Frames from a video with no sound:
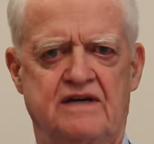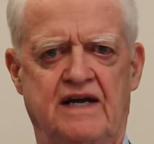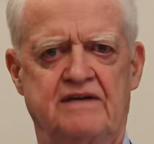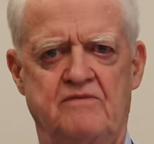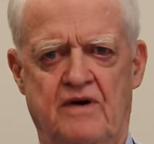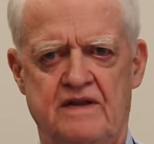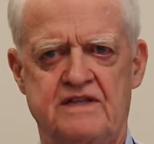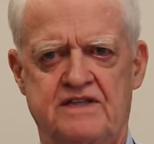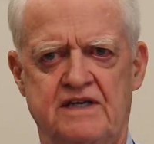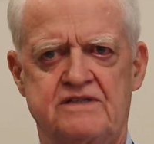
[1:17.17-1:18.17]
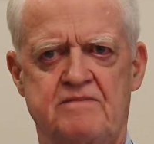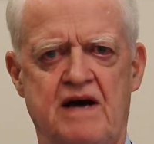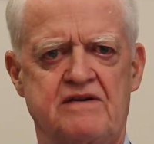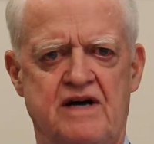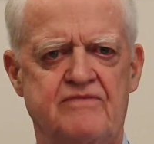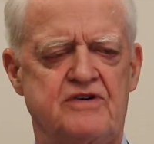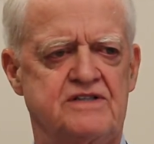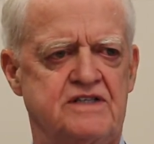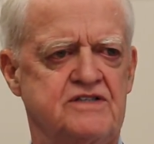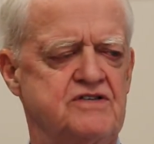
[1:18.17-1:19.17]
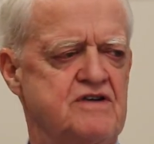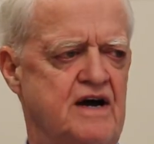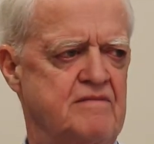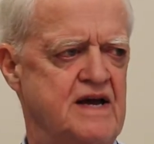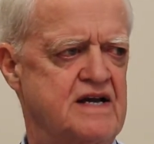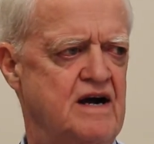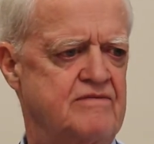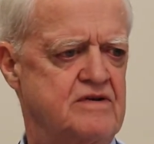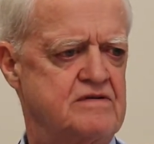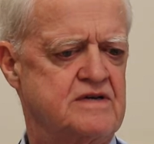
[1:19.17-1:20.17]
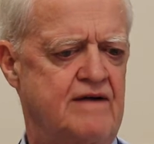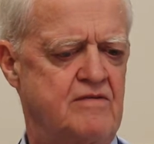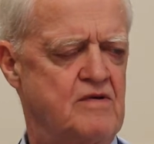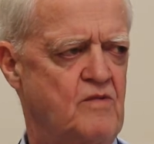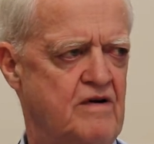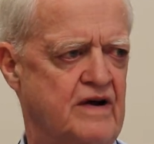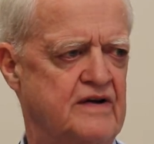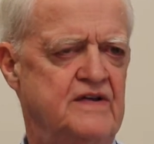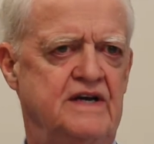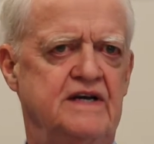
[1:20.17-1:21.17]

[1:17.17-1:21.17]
And one of the things about governance is you got to make government work,